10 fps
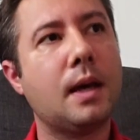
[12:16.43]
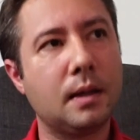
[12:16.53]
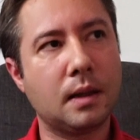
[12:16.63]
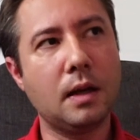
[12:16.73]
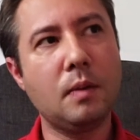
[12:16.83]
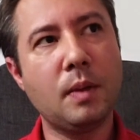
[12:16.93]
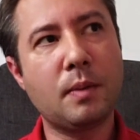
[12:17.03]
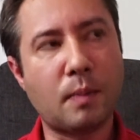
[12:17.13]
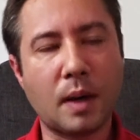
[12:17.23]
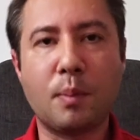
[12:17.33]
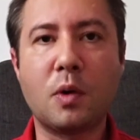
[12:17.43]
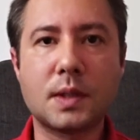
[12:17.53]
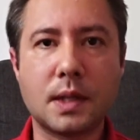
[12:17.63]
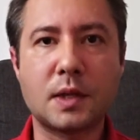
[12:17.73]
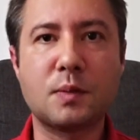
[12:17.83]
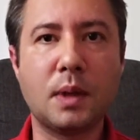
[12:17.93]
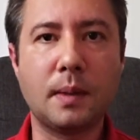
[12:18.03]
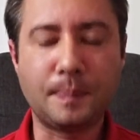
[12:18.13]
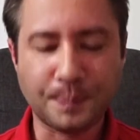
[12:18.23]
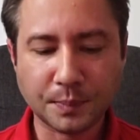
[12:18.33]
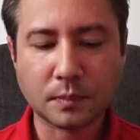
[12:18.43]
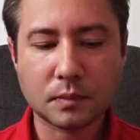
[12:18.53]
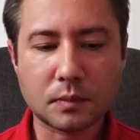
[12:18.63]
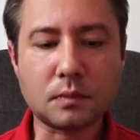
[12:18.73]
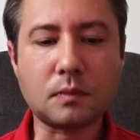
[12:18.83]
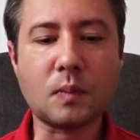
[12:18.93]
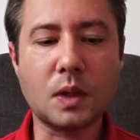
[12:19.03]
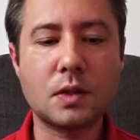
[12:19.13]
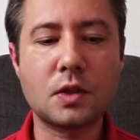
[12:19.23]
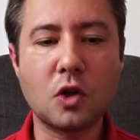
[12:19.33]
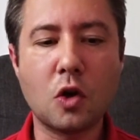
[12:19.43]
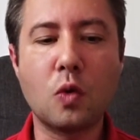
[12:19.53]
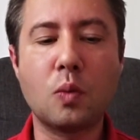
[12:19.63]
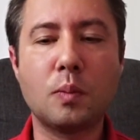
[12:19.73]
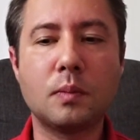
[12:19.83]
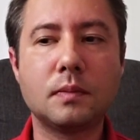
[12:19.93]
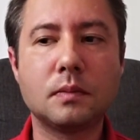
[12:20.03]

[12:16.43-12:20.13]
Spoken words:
And I remember my boss asked me, so